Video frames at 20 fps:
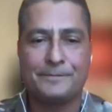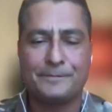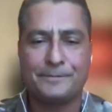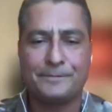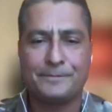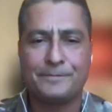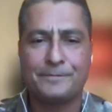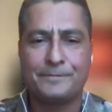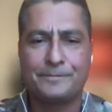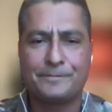
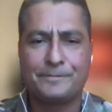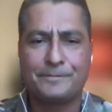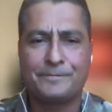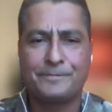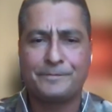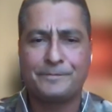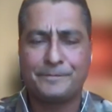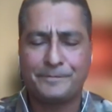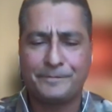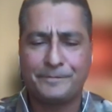
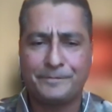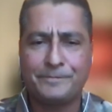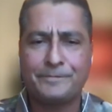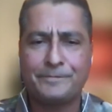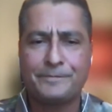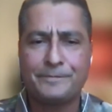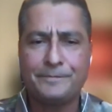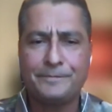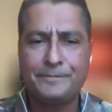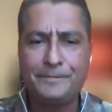
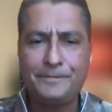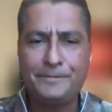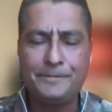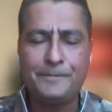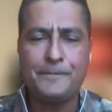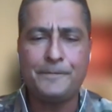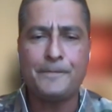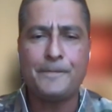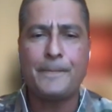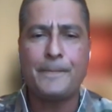
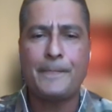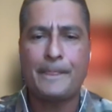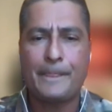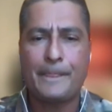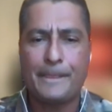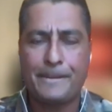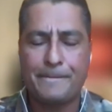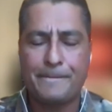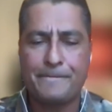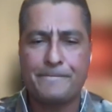
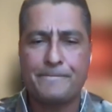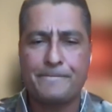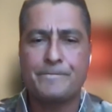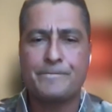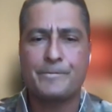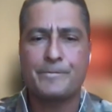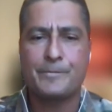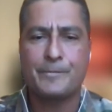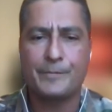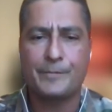
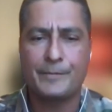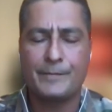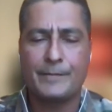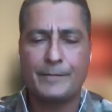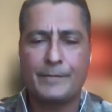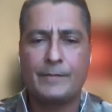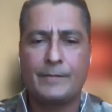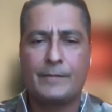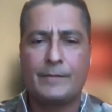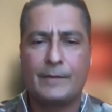
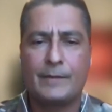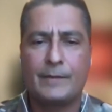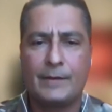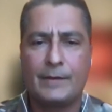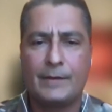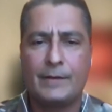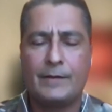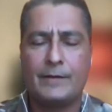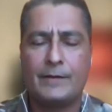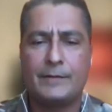
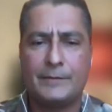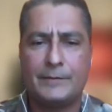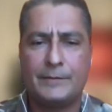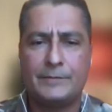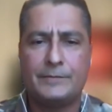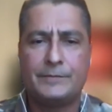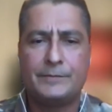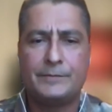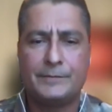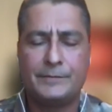
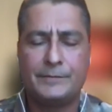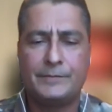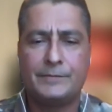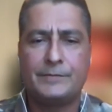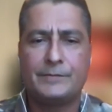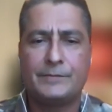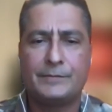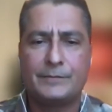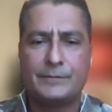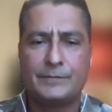
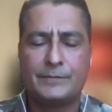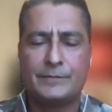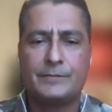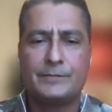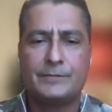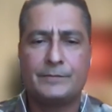(not speaking)